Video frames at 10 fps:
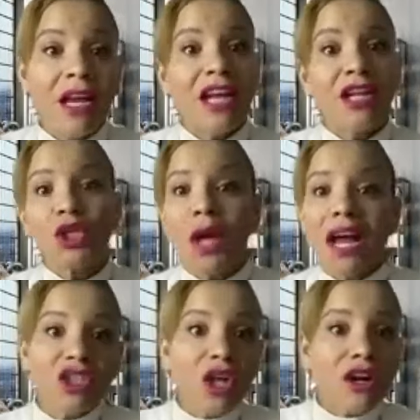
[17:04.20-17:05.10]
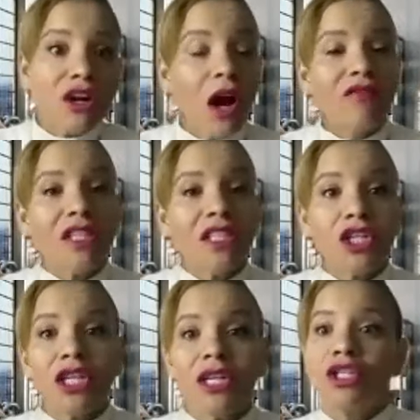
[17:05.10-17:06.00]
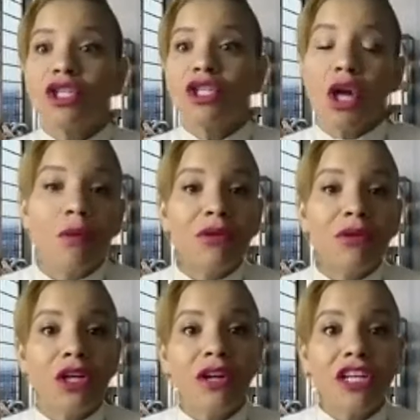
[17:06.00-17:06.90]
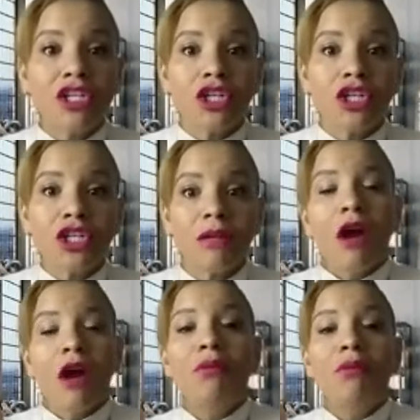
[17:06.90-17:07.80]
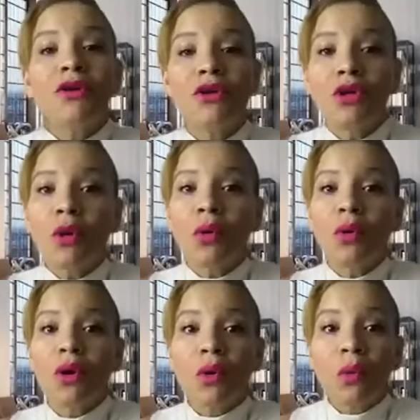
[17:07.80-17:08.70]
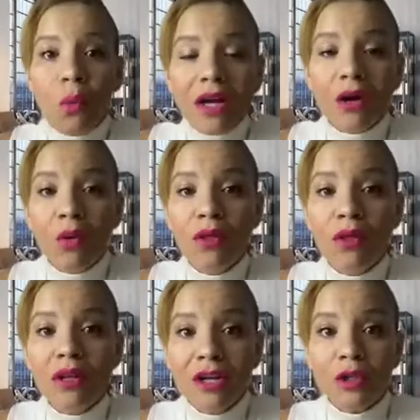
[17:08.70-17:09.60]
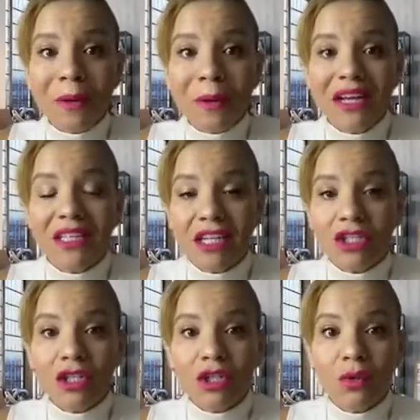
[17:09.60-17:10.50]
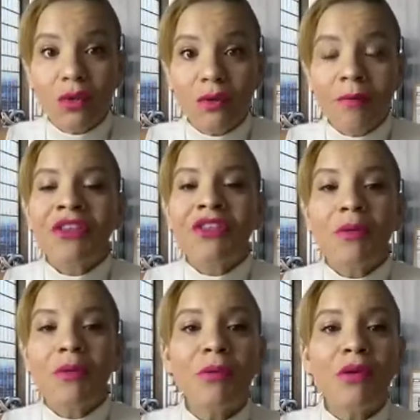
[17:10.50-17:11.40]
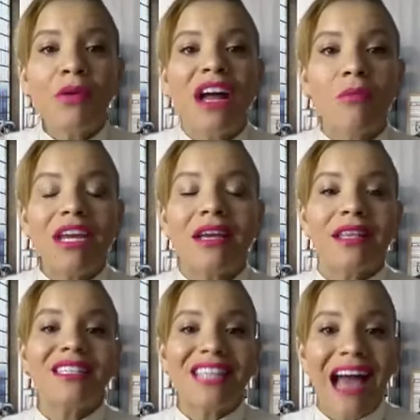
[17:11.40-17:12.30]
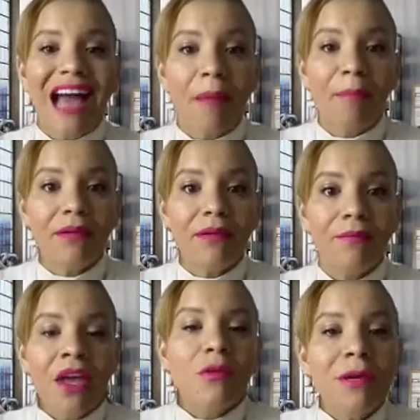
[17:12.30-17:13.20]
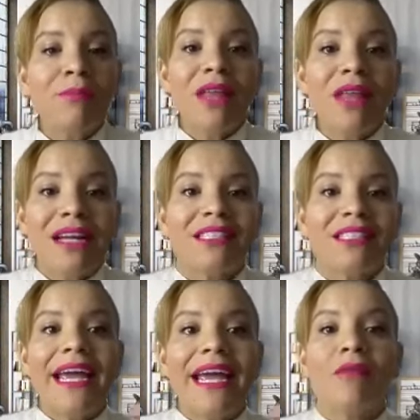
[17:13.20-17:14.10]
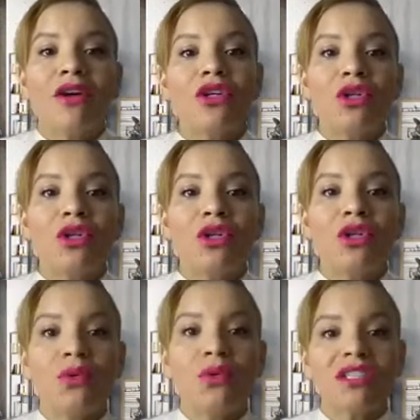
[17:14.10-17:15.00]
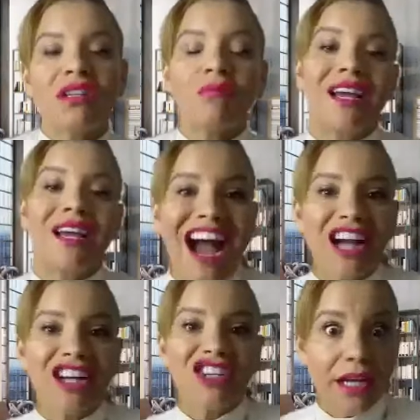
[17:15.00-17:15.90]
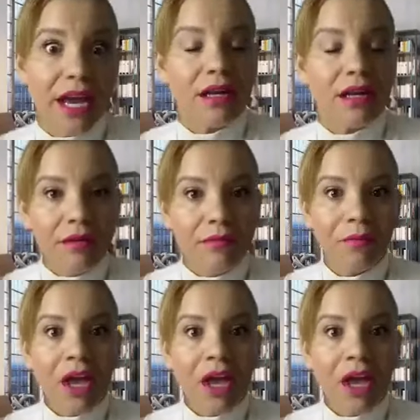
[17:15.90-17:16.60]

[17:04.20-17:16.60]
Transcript: and and try to start a conversation and start building a relationship but you know what who the leaders pay attention to the people that are making things happen, the people that say, hey, I'm going to do something and actually get it done,